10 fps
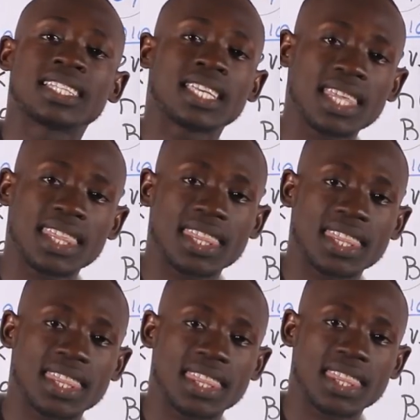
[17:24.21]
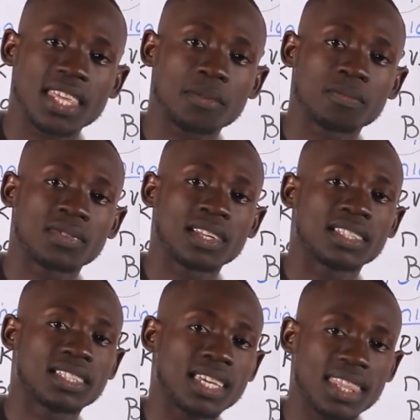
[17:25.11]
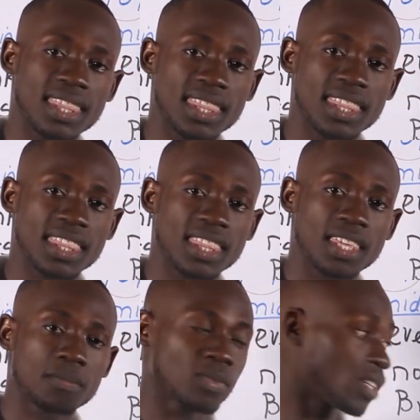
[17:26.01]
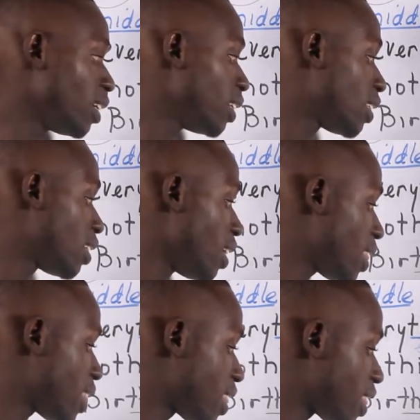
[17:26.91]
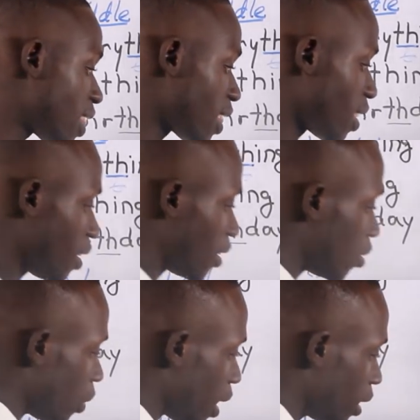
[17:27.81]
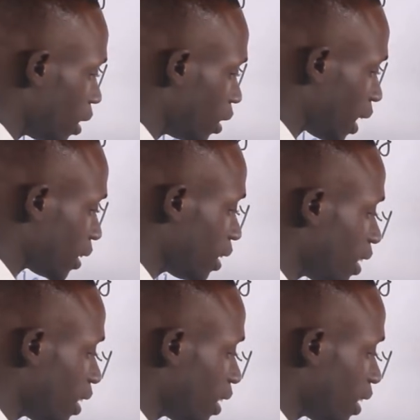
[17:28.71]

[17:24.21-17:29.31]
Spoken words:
Teeth. Teeth. Gen teeth. Ouais, ça c'est